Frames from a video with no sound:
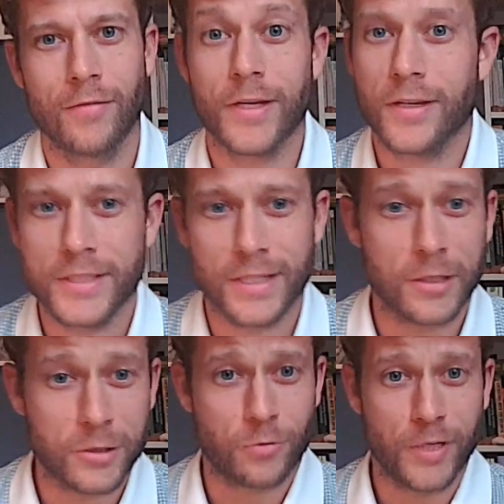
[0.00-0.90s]
Thank you, Anita.
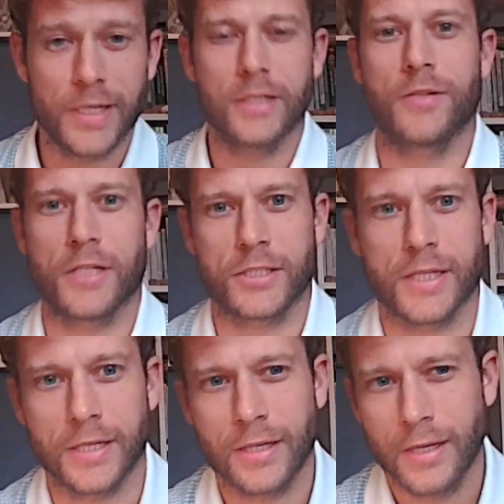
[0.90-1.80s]
That's really
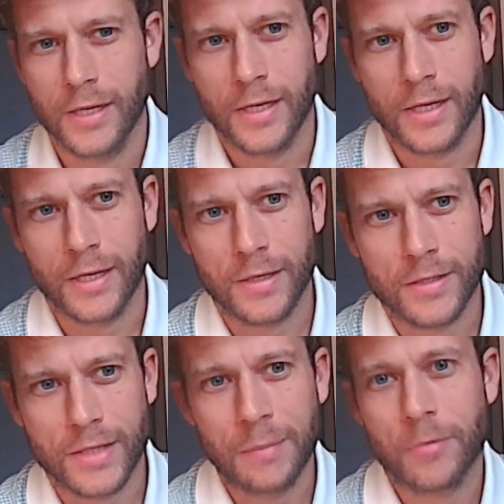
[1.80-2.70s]
interesting.
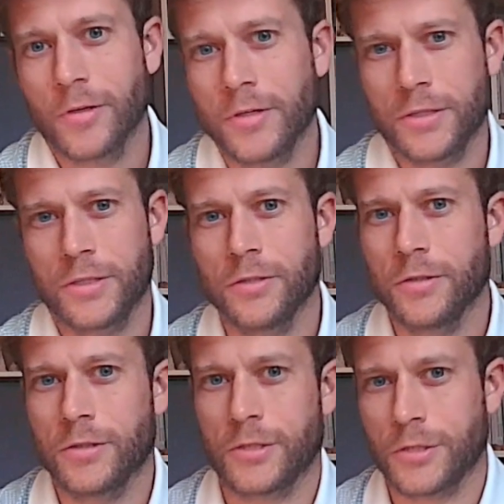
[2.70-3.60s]
And I'm going
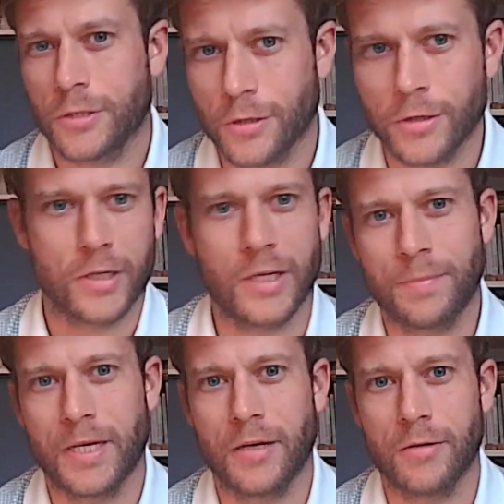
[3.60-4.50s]
to talk
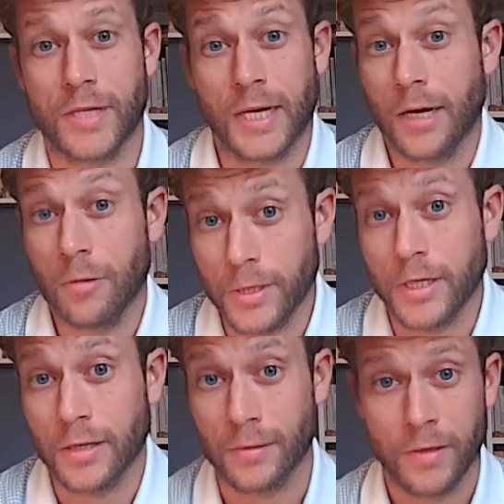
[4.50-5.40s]
about how
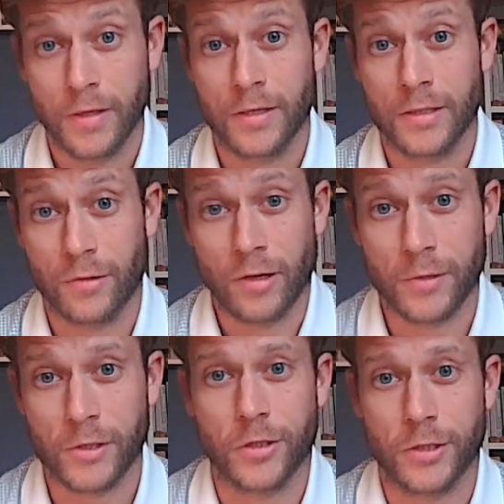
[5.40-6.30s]
we developed
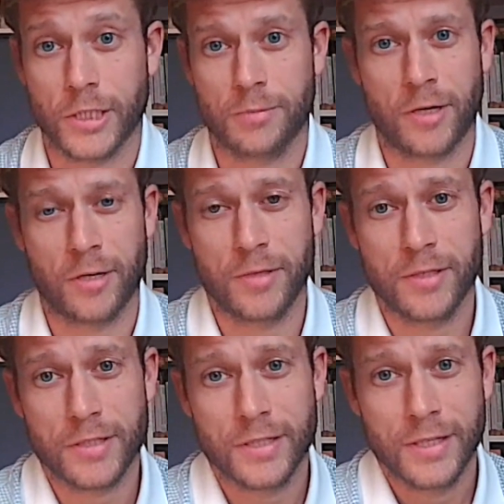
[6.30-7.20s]
the choice
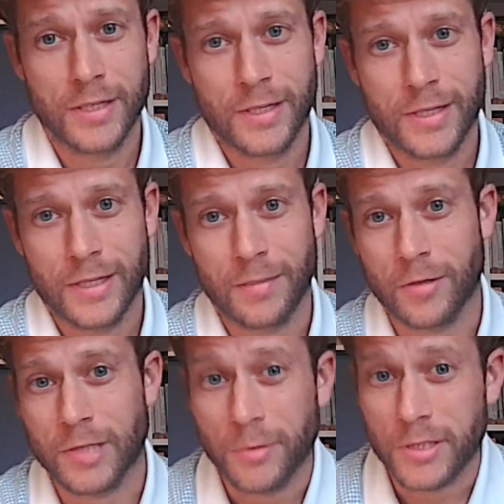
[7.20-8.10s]
experiment, about how we